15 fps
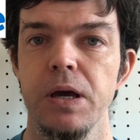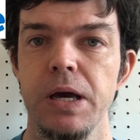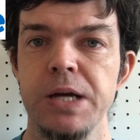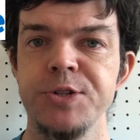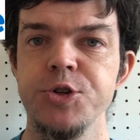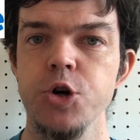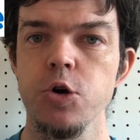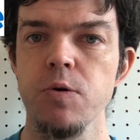
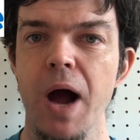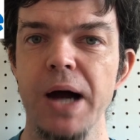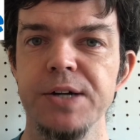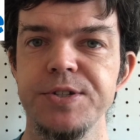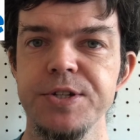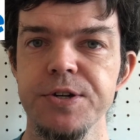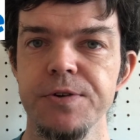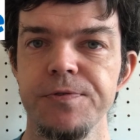
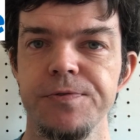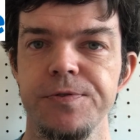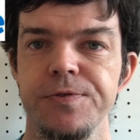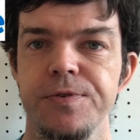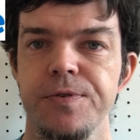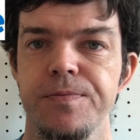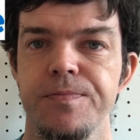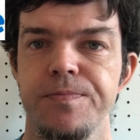
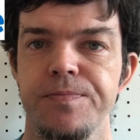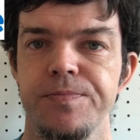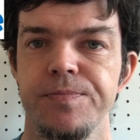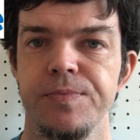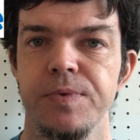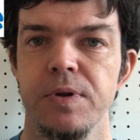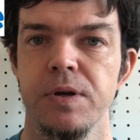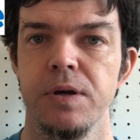Interrogative.
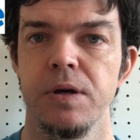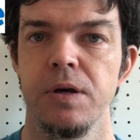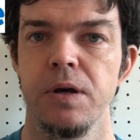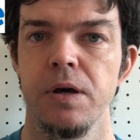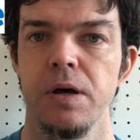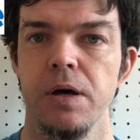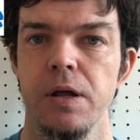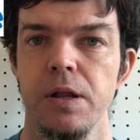
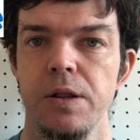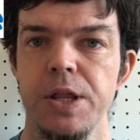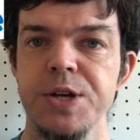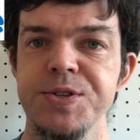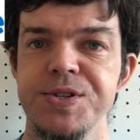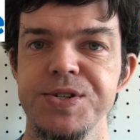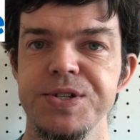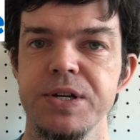
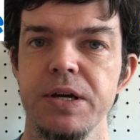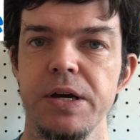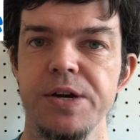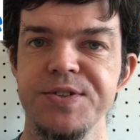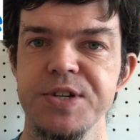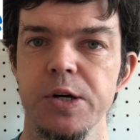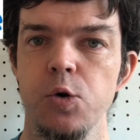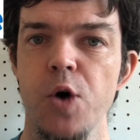This
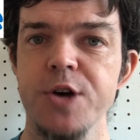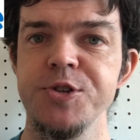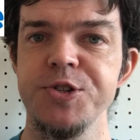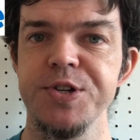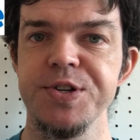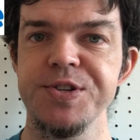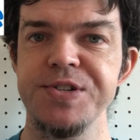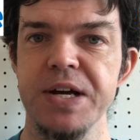is a
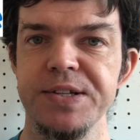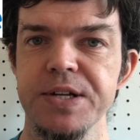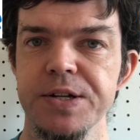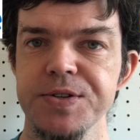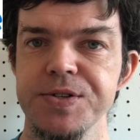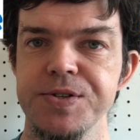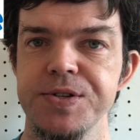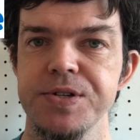question
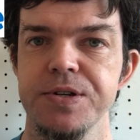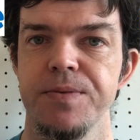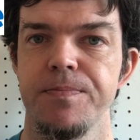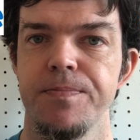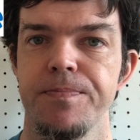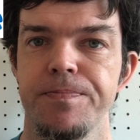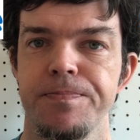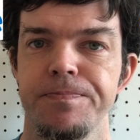sentence.
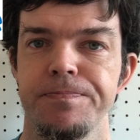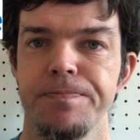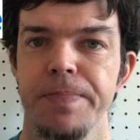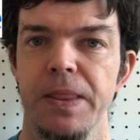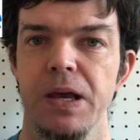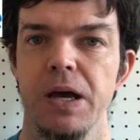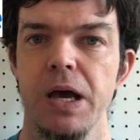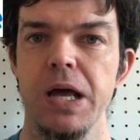
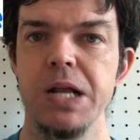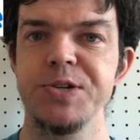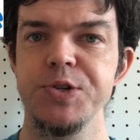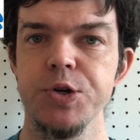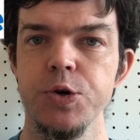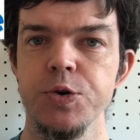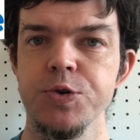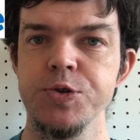It
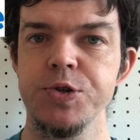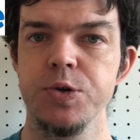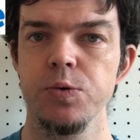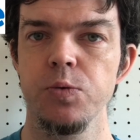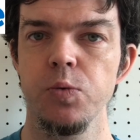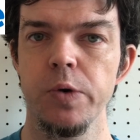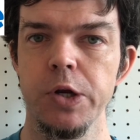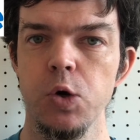is used
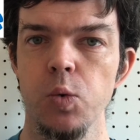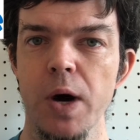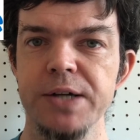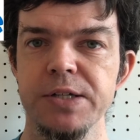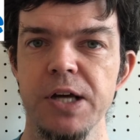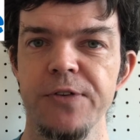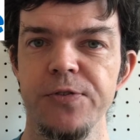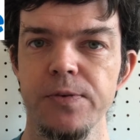when you
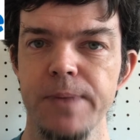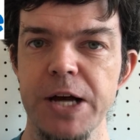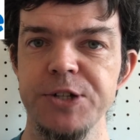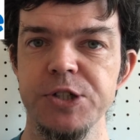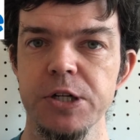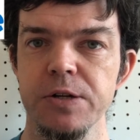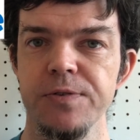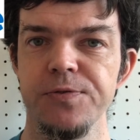want
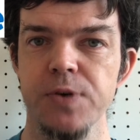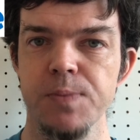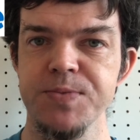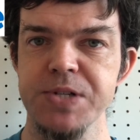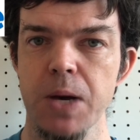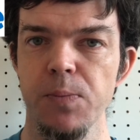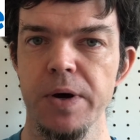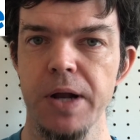information from
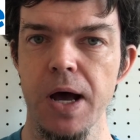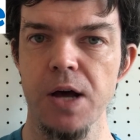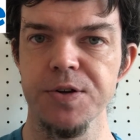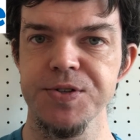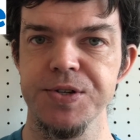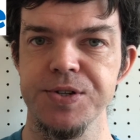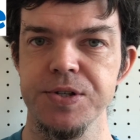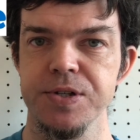someone
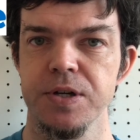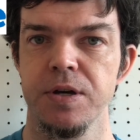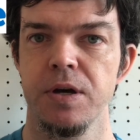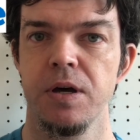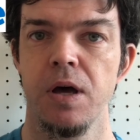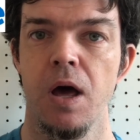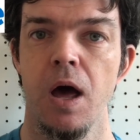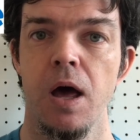else.
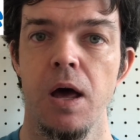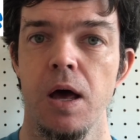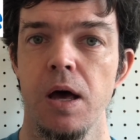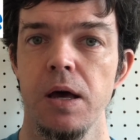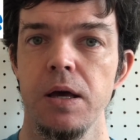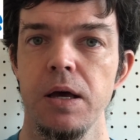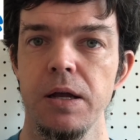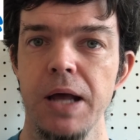
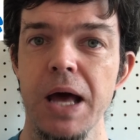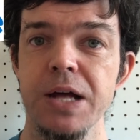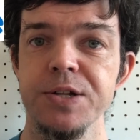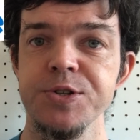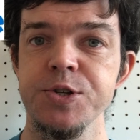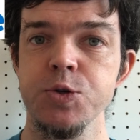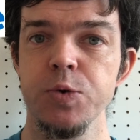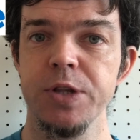It
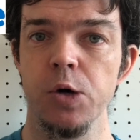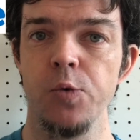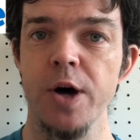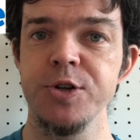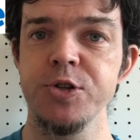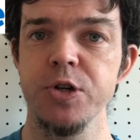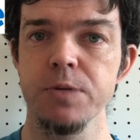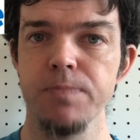ends with a
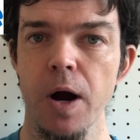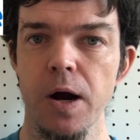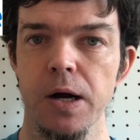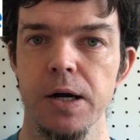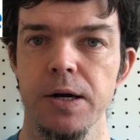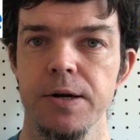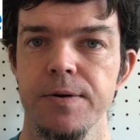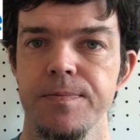question
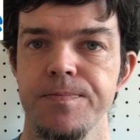mark.